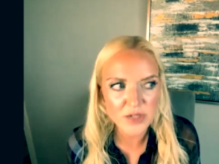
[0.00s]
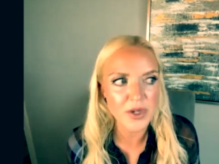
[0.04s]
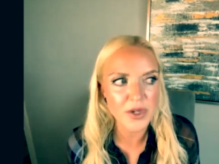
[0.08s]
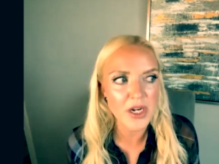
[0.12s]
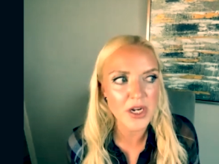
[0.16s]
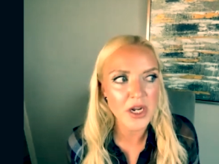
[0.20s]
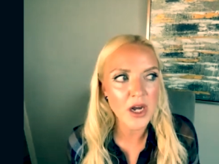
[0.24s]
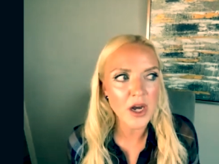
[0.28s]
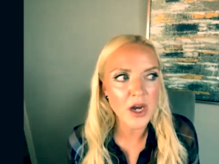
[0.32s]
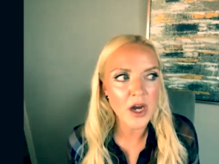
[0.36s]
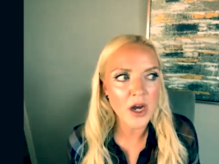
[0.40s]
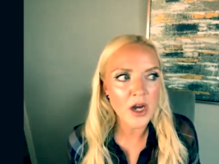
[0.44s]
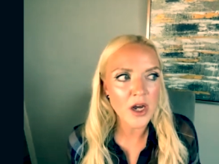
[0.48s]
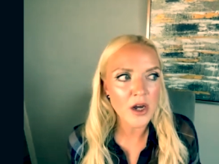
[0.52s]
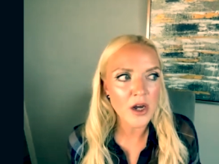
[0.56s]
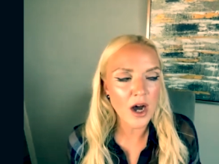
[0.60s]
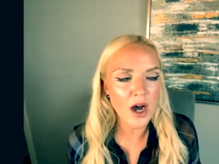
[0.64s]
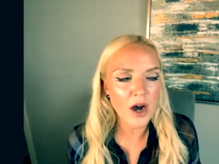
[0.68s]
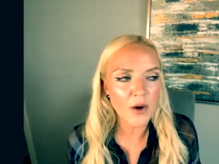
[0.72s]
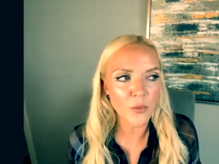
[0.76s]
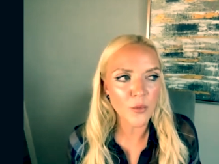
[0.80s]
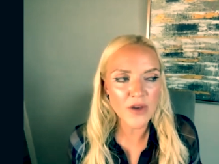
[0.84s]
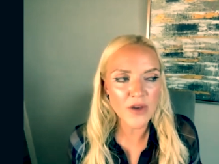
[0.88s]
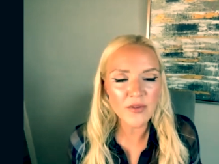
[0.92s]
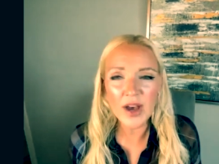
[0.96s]
But
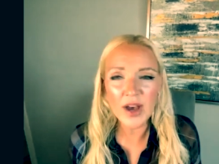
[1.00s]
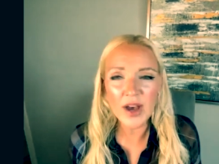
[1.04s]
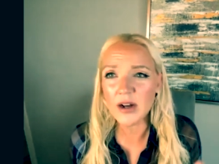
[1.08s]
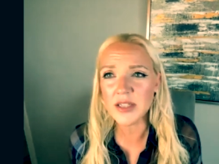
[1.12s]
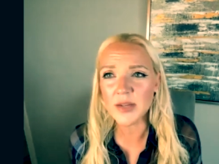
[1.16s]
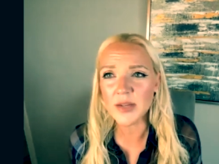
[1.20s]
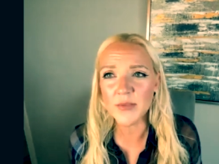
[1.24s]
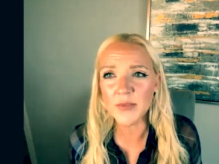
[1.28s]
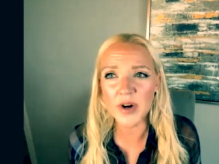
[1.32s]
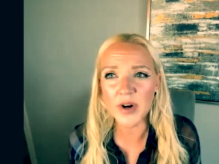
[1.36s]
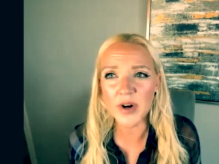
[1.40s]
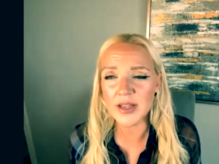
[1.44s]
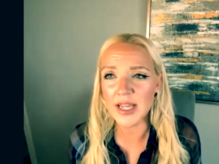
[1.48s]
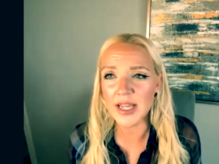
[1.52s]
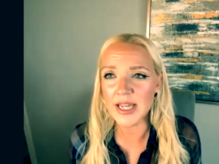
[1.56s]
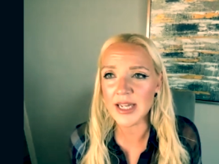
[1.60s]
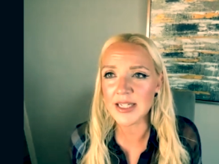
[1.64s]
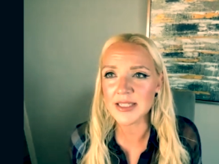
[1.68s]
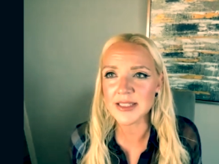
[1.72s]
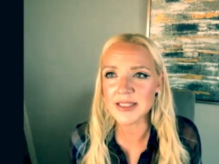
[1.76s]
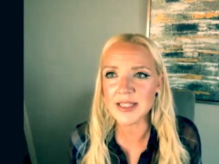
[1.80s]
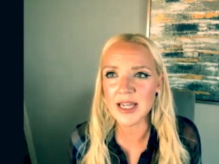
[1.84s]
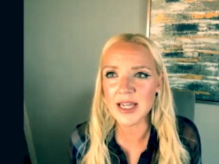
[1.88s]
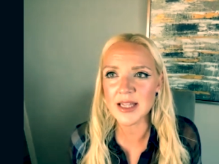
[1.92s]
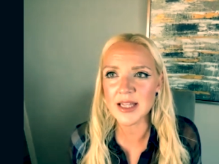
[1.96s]
we've had some of our
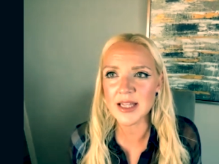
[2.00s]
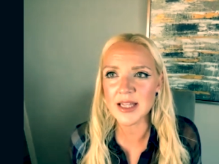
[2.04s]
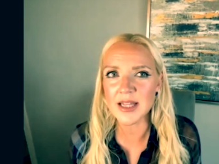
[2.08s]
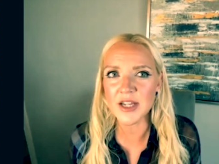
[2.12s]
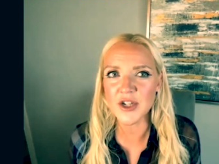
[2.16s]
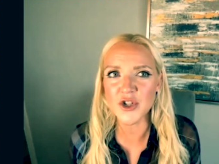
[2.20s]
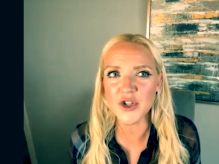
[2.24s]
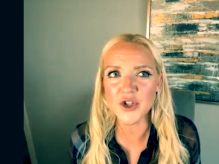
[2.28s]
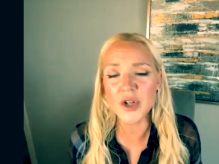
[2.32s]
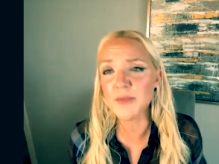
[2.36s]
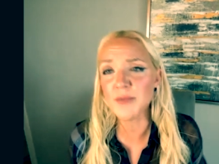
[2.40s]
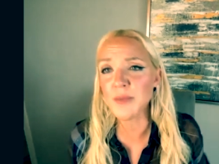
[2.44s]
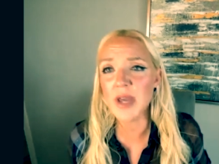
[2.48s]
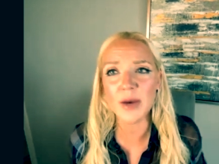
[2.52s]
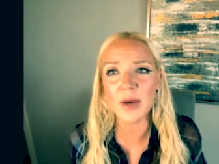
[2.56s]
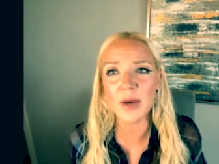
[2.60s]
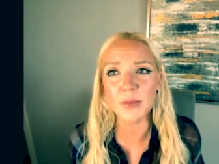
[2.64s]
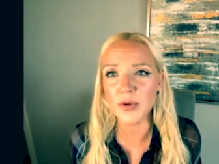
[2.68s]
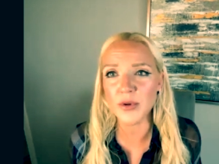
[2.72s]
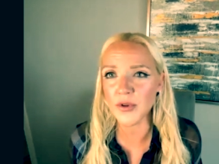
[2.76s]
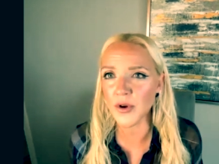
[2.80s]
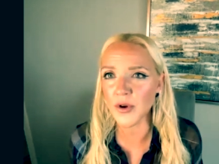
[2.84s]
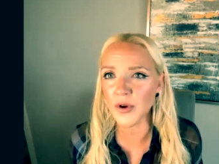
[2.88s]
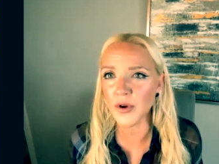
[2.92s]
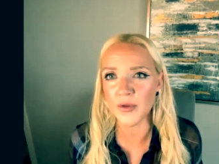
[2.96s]
ladies say that they should be able
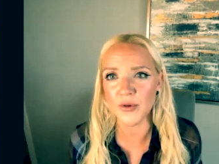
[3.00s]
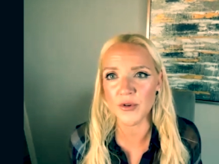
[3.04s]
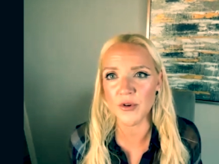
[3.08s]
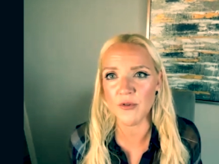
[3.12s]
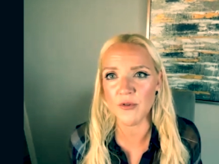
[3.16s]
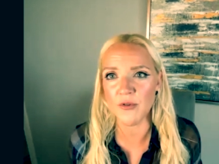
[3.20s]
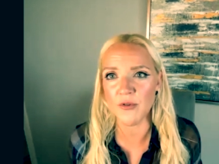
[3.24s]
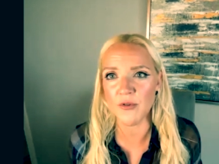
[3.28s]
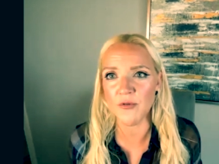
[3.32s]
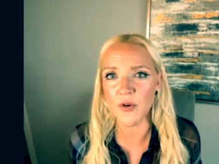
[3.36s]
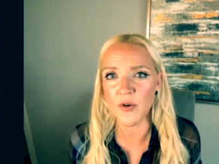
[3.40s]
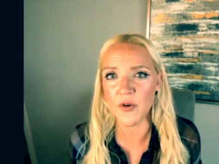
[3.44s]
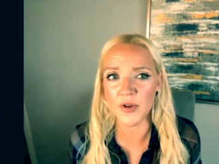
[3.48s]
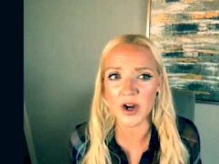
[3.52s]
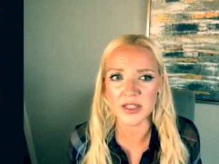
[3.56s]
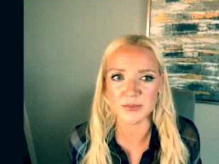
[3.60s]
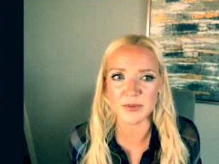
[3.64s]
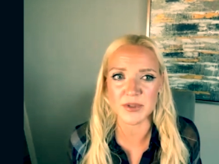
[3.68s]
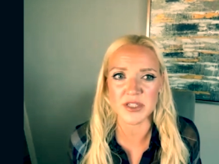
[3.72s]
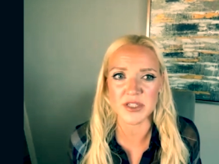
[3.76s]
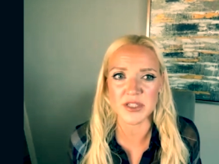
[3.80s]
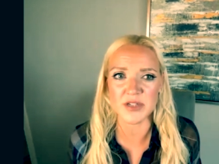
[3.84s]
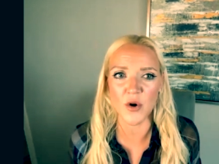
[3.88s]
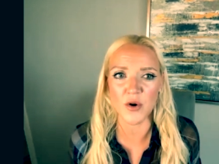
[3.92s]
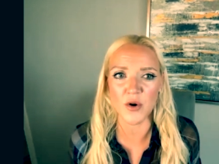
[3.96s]
to go through the fo- their
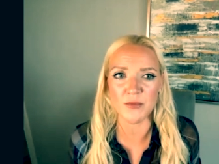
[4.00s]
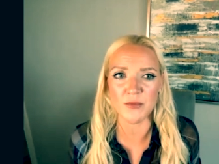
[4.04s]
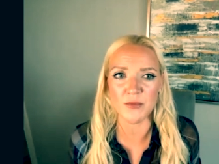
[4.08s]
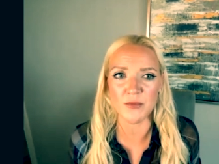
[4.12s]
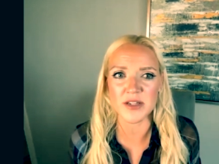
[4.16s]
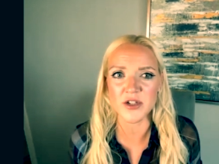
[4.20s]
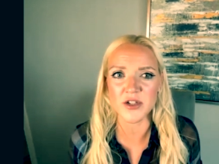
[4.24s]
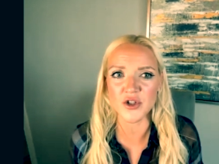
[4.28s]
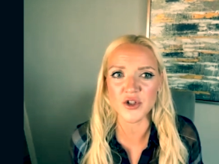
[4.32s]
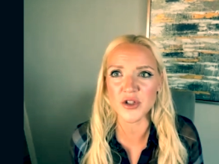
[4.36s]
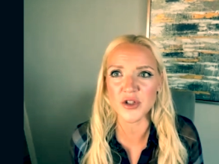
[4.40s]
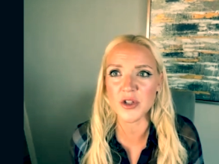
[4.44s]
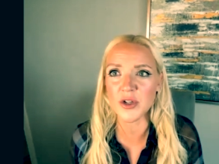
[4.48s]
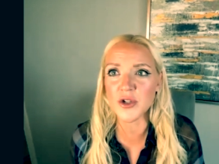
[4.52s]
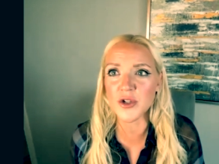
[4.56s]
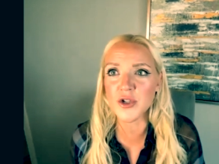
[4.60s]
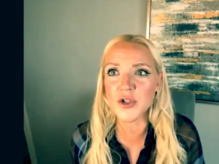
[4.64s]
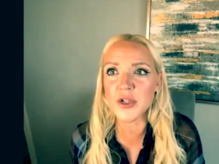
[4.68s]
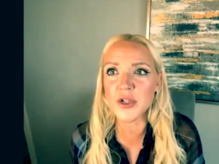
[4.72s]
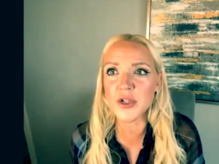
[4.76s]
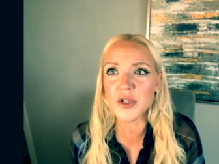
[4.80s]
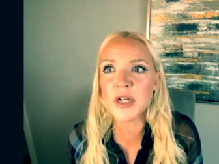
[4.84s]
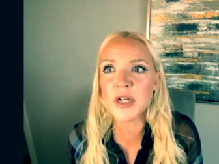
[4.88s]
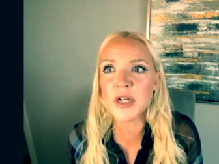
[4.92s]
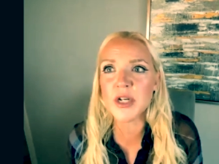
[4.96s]
husband's phone because it should there
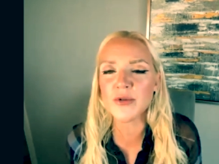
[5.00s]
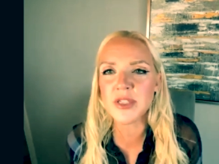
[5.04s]
should be no